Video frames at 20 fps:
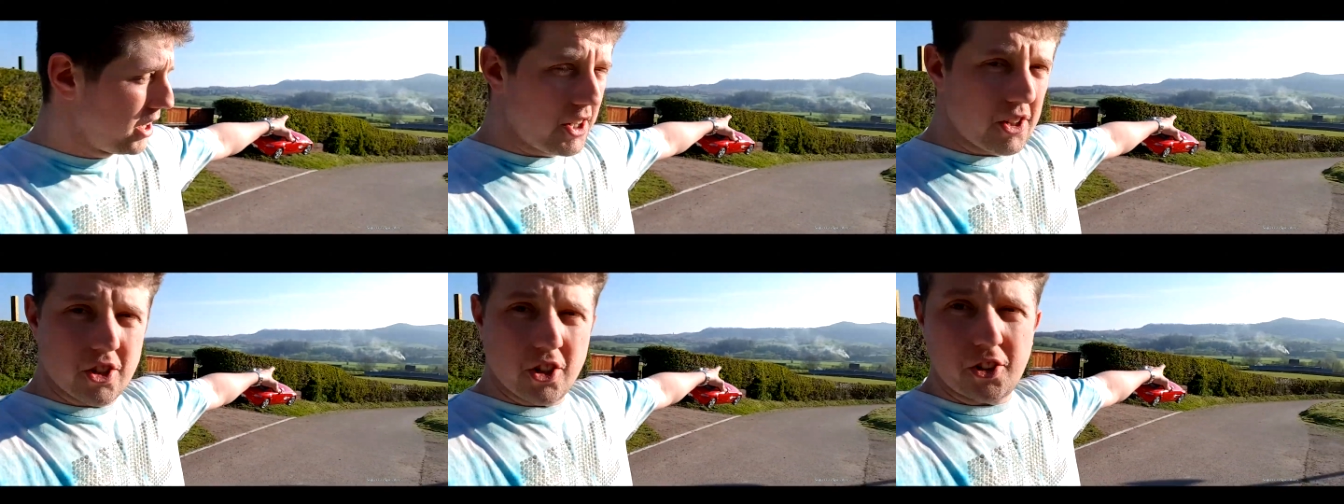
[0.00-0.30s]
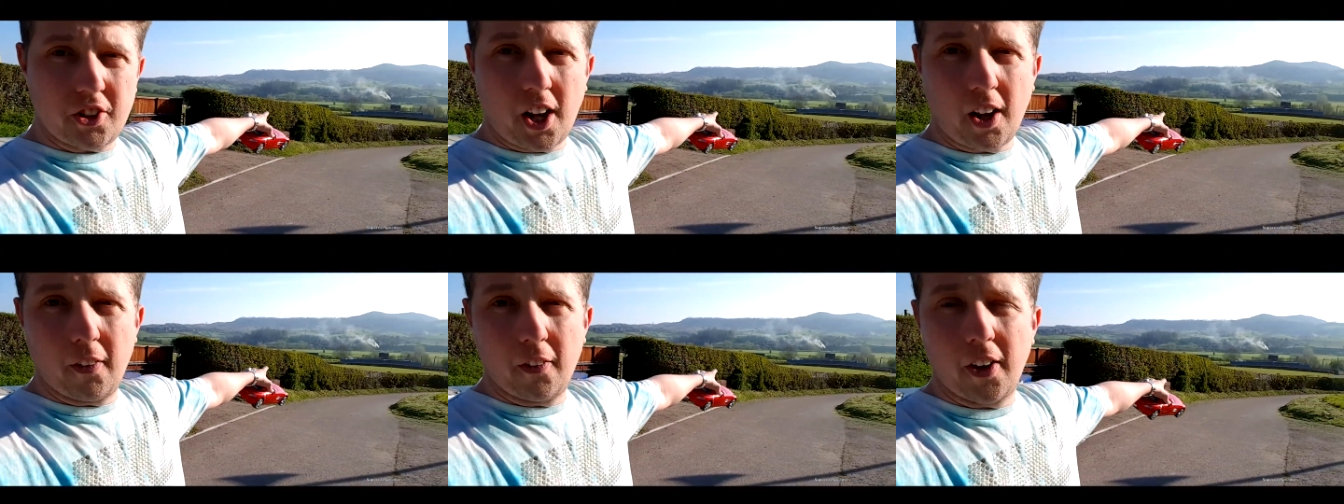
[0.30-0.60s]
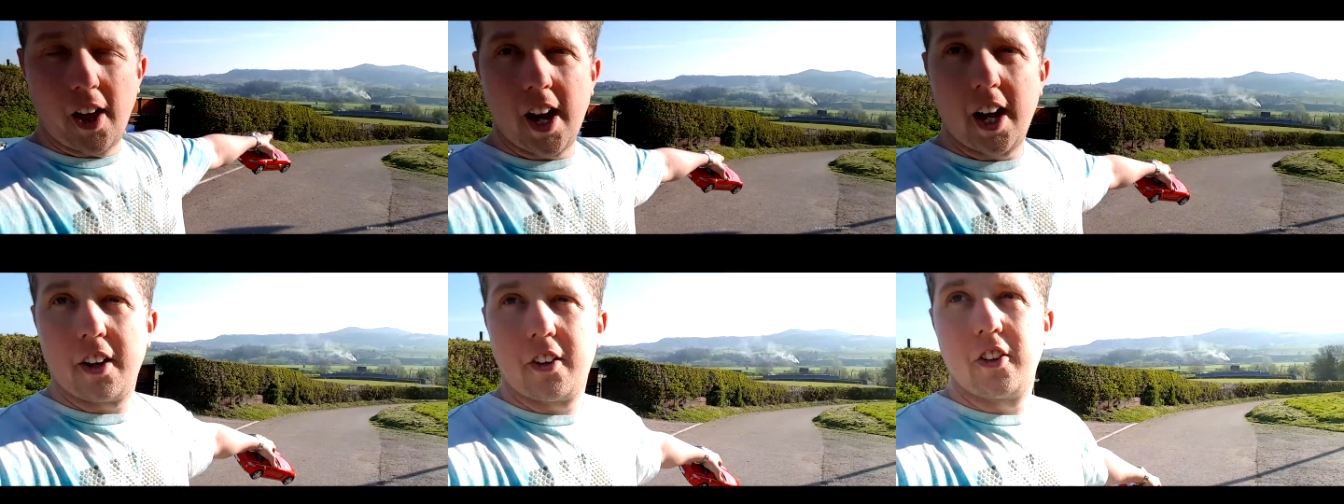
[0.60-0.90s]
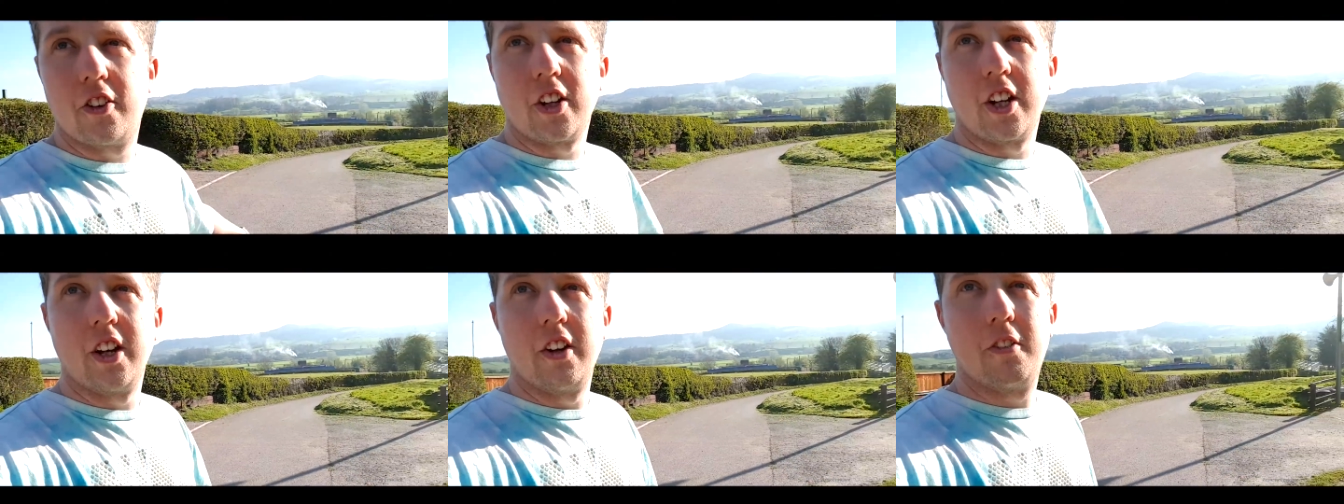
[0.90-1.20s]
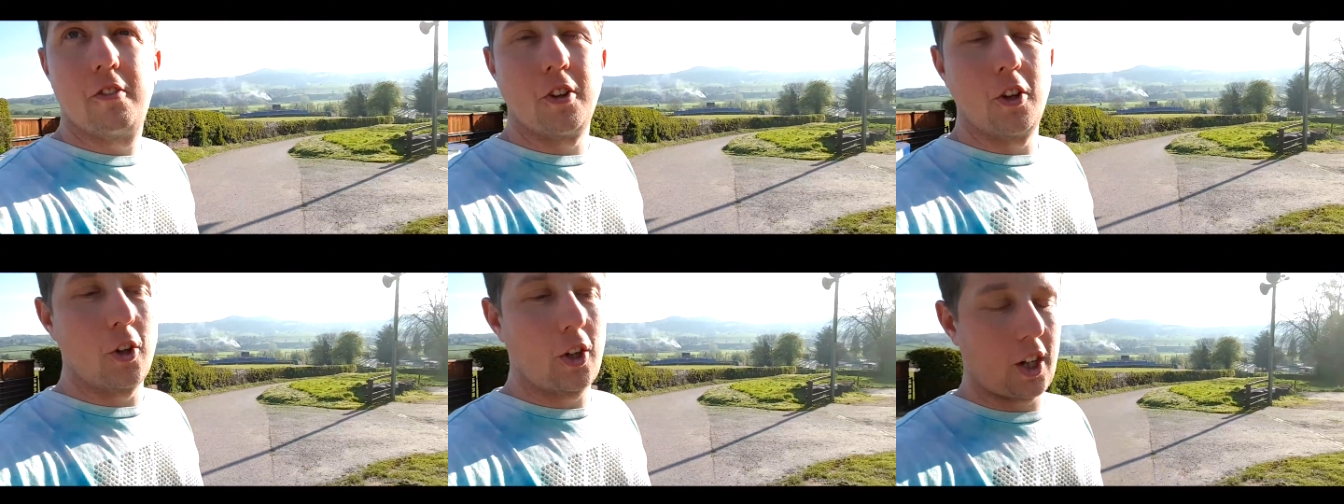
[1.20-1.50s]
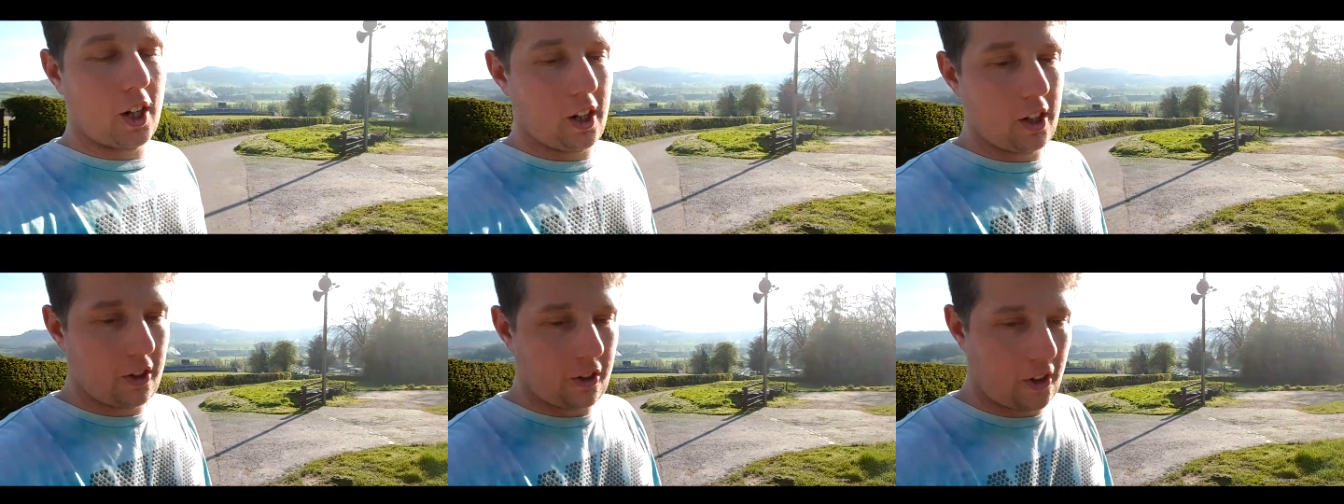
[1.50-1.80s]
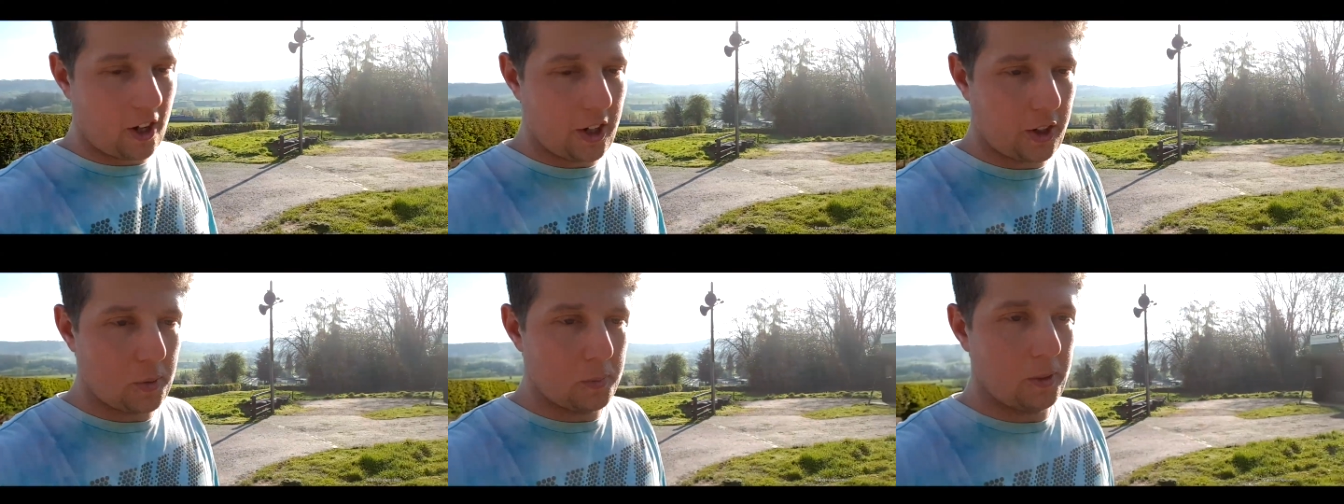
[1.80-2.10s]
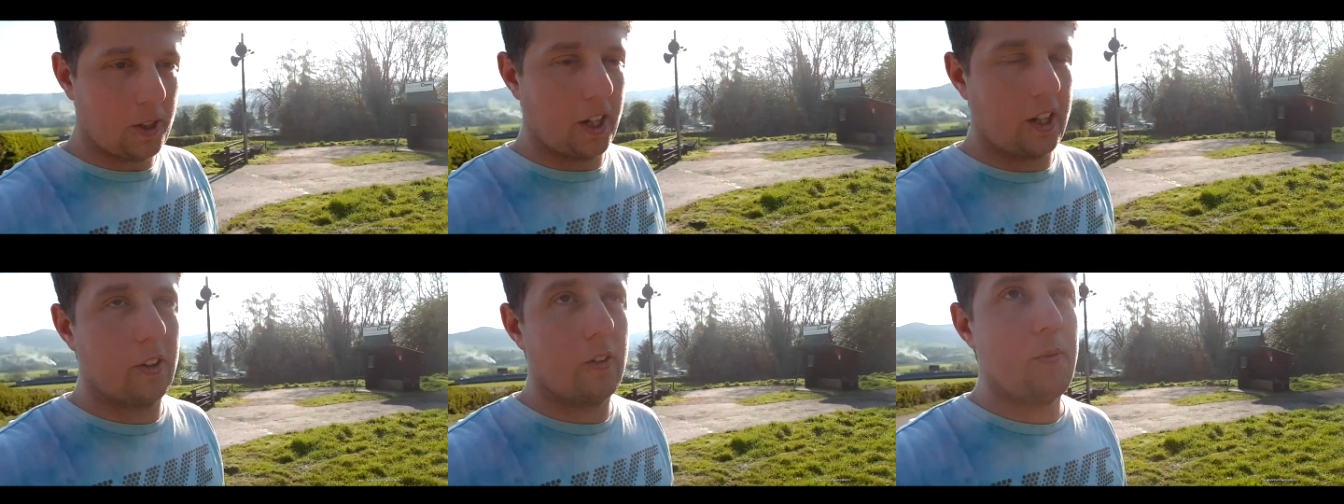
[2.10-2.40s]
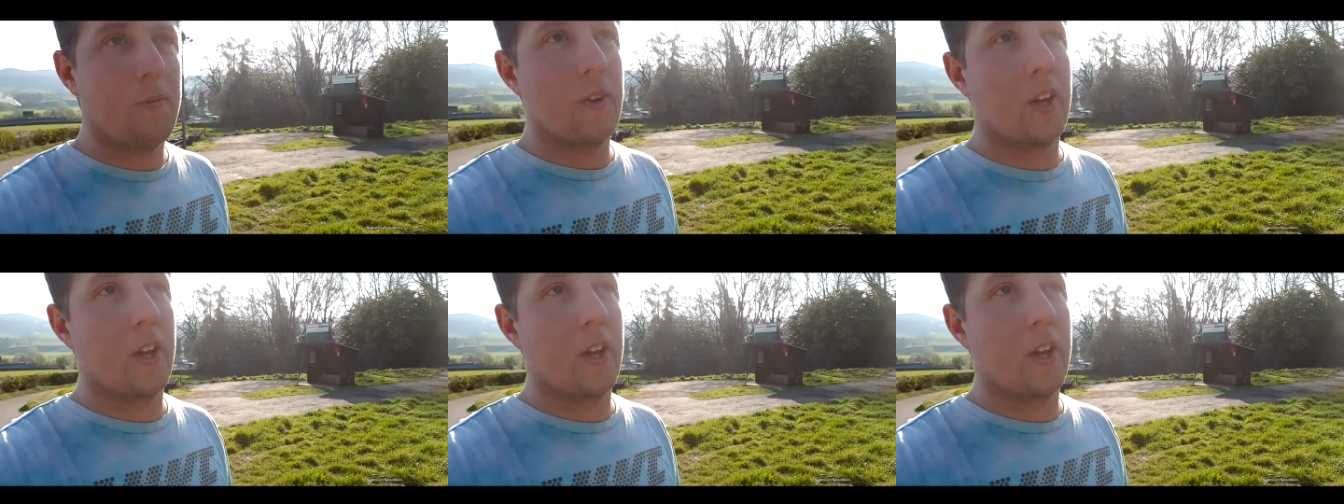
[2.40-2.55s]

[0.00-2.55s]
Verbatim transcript: just down there to see a few cars race up the hill.